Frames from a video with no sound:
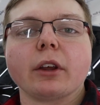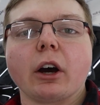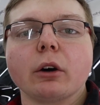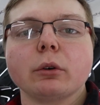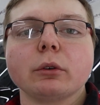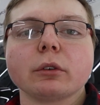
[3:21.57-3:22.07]

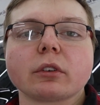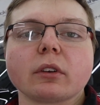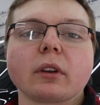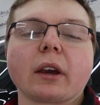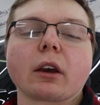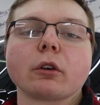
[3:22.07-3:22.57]
hose
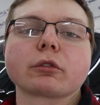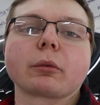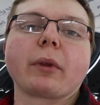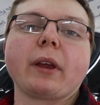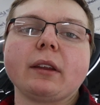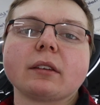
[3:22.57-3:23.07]
that goes from
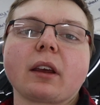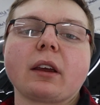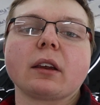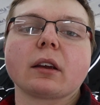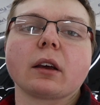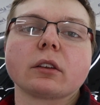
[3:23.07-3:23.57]
the
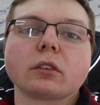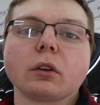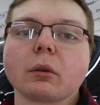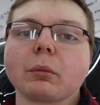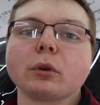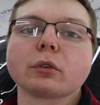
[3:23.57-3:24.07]
intake to
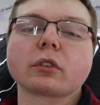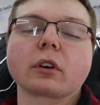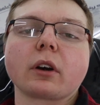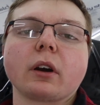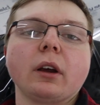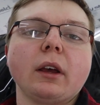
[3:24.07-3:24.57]
the
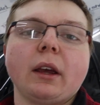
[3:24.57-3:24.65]
booster,